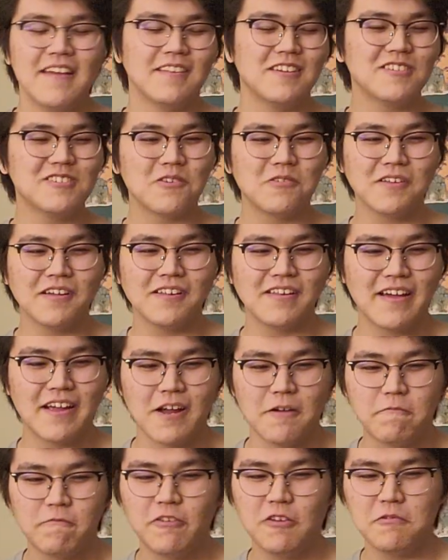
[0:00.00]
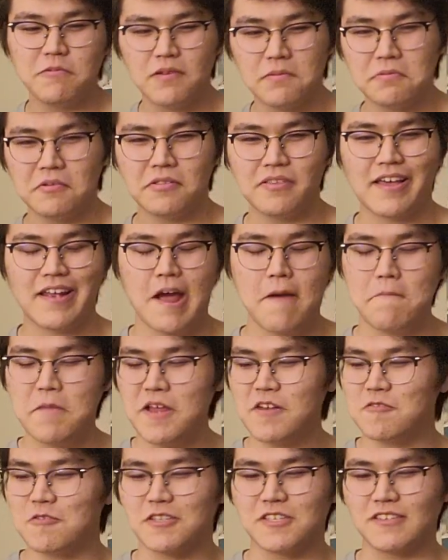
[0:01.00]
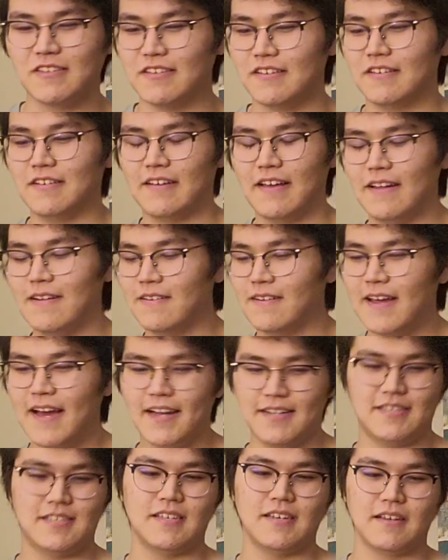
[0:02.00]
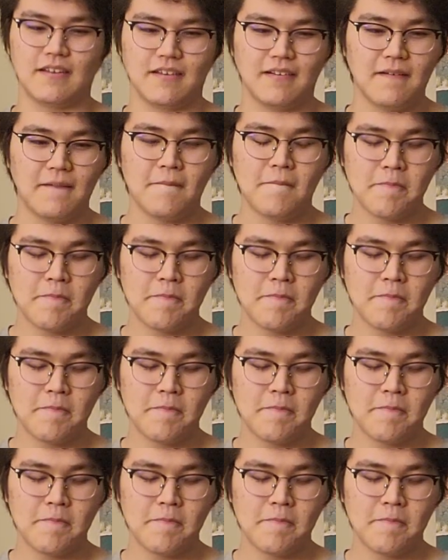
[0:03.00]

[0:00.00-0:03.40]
There's only like a few people that I'm interested in, and that's it.